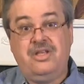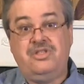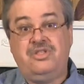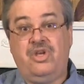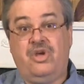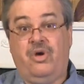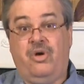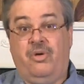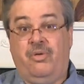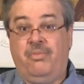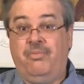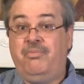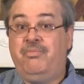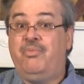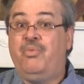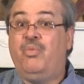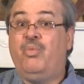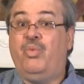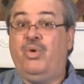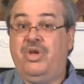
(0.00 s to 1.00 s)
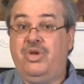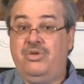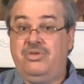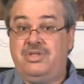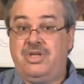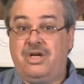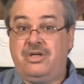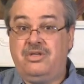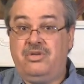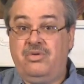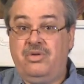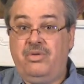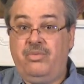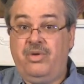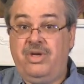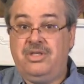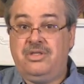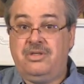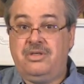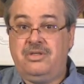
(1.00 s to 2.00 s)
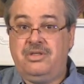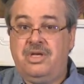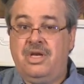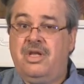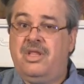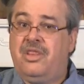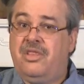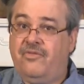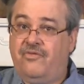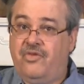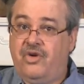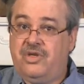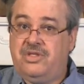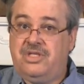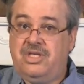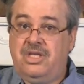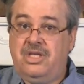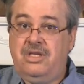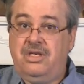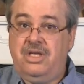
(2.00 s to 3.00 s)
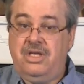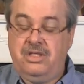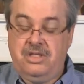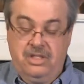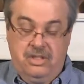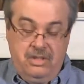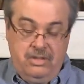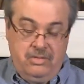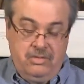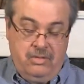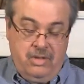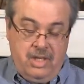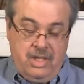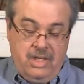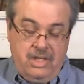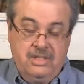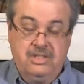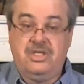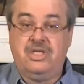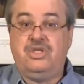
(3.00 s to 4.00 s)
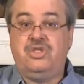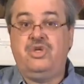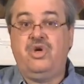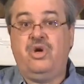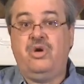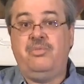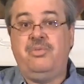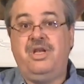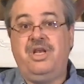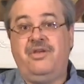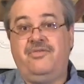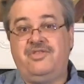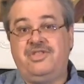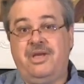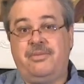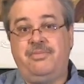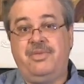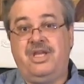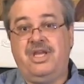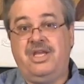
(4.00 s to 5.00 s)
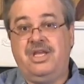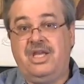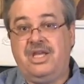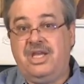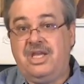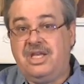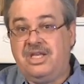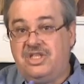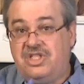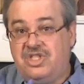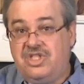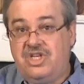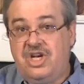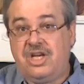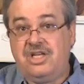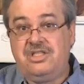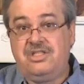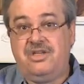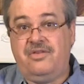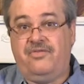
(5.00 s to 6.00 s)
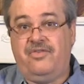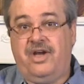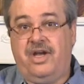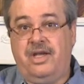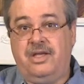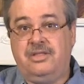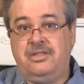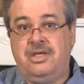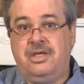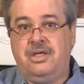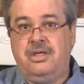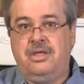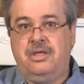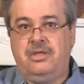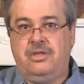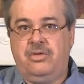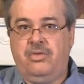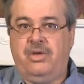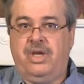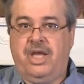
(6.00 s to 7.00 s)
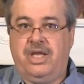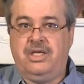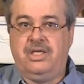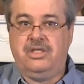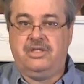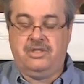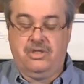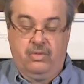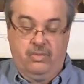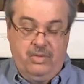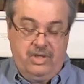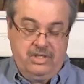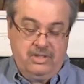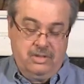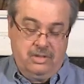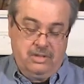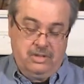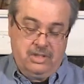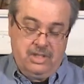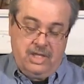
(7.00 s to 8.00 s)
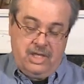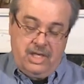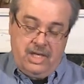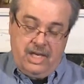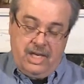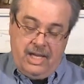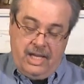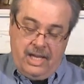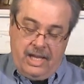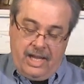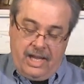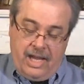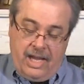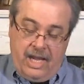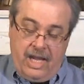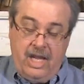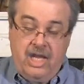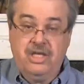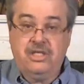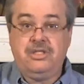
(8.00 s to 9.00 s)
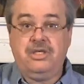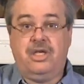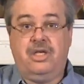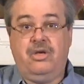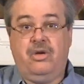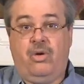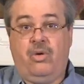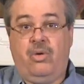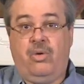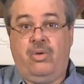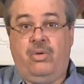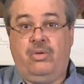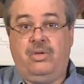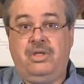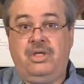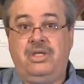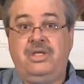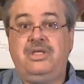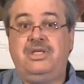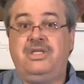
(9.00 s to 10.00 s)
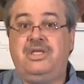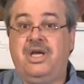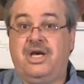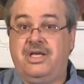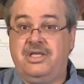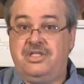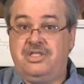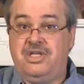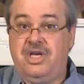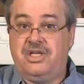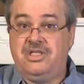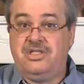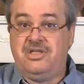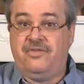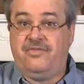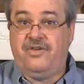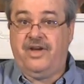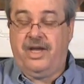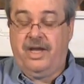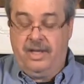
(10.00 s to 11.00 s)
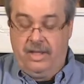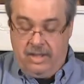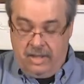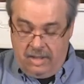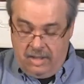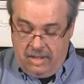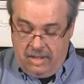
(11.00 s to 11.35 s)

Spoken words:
So when you start doing research, the first thing you need to do is determine if something justifies doing additional research. Age and old does justify.